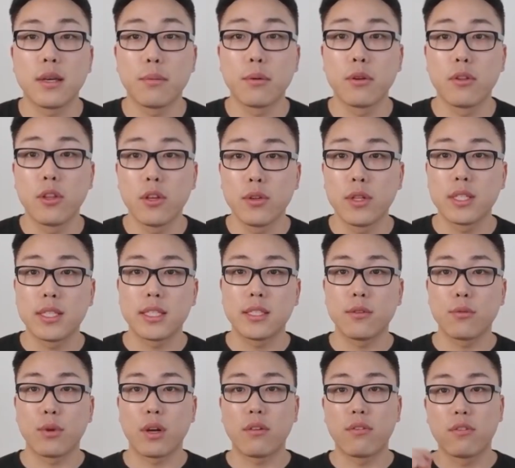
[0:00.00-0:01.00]
able to do this
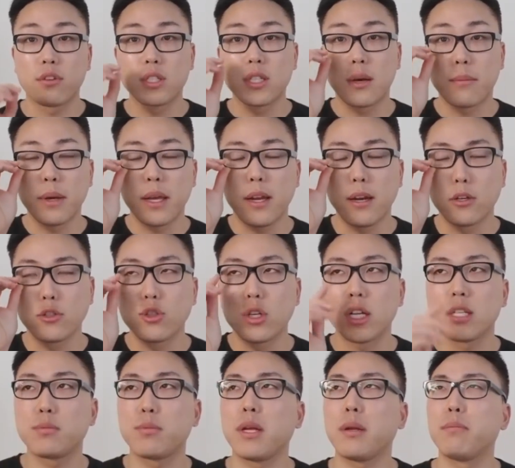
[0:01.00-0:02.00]
when I first got my hair
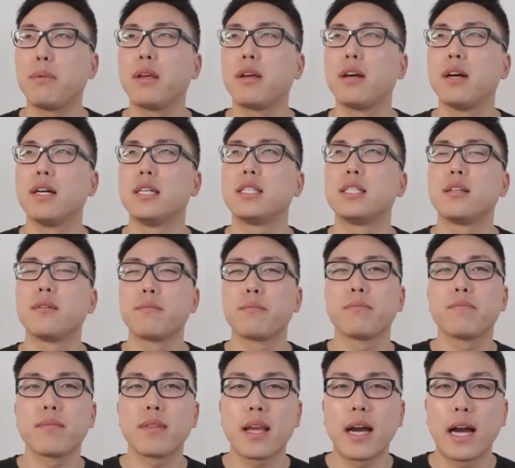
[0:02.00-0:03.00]
transplant because
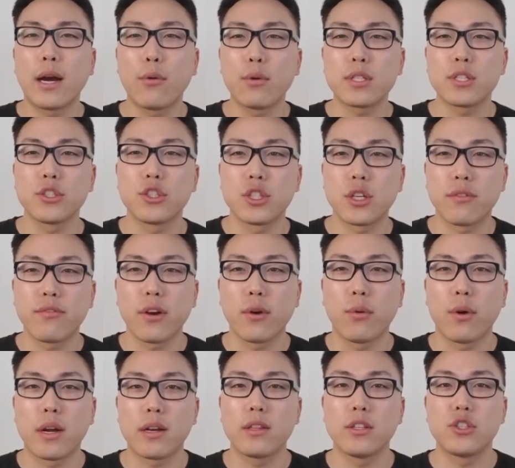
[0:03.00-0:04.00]
I wasn't sure if I
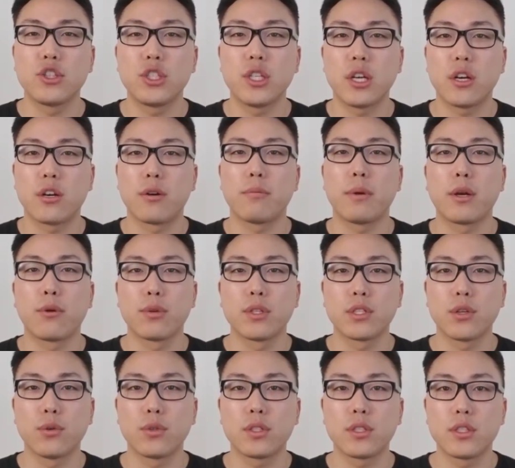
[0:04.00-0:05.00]
wanted to share my
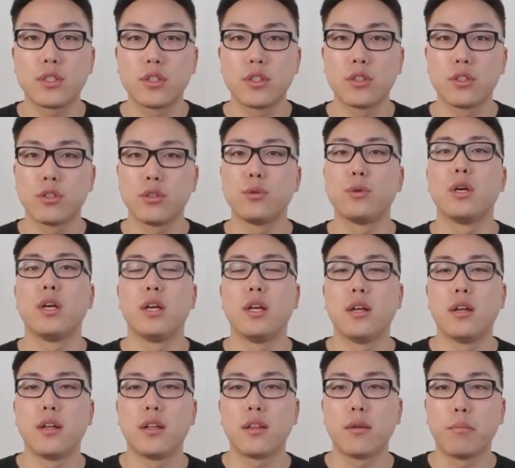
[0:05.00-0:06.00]
results to
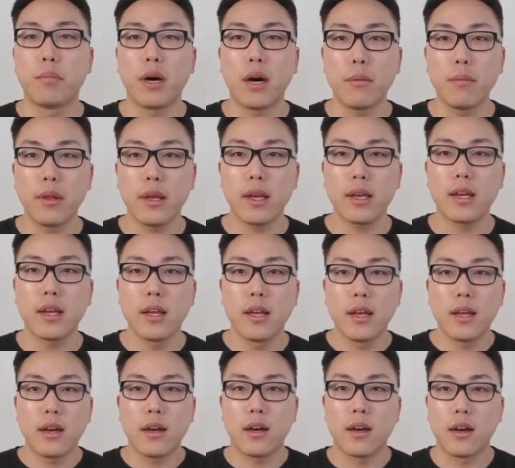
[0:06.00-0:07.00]
the public.
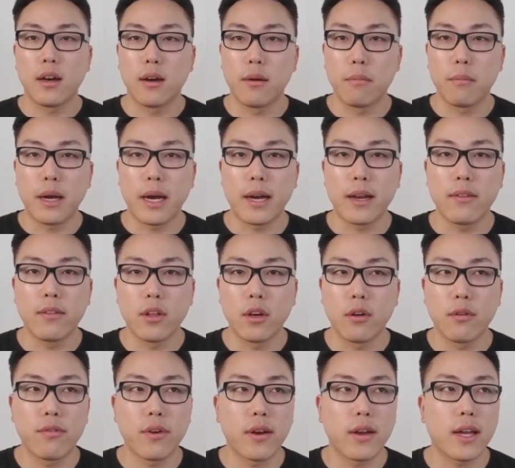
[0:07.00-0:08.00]
I didn't
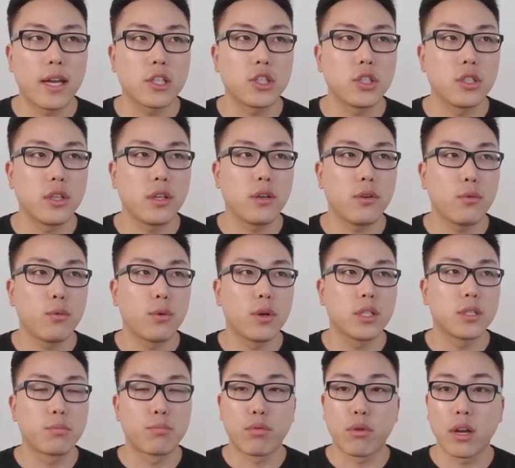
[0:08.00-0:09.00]
know if I actually
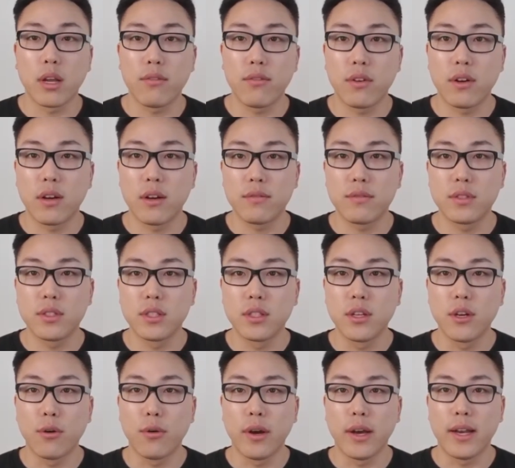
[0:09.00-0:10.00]
was brave enough to
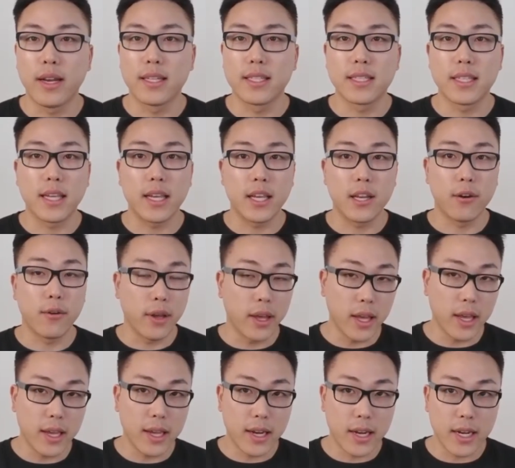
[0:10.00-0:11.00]
go ahead and say, you know,
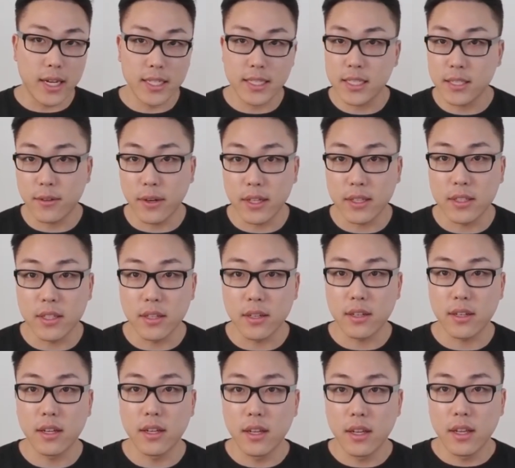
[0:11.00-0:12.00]
hey guys, you
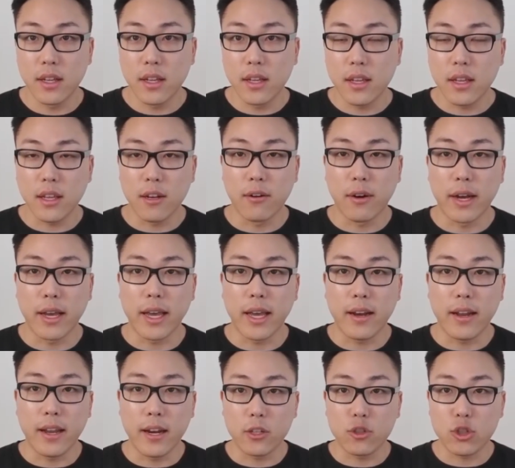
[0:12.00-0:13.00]
know, I
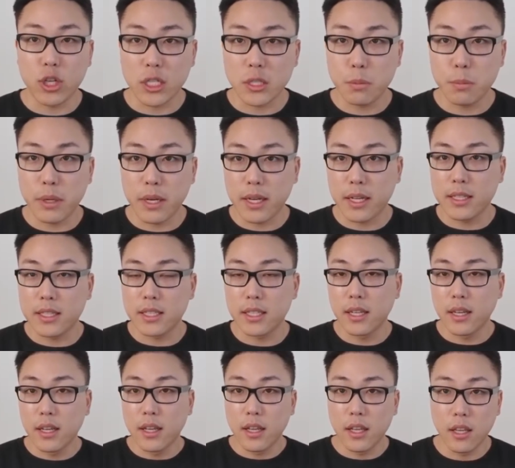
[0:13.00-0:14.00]
had a hair transplant.
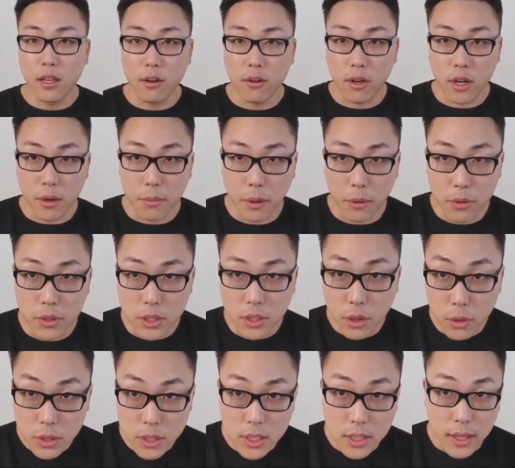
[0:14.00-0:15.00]
Here are my
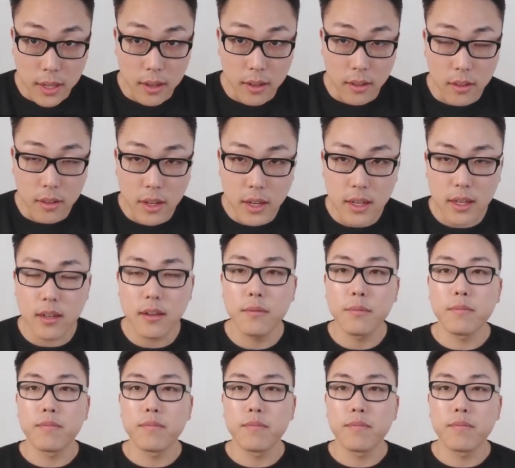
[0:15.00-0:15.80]
results, take a look.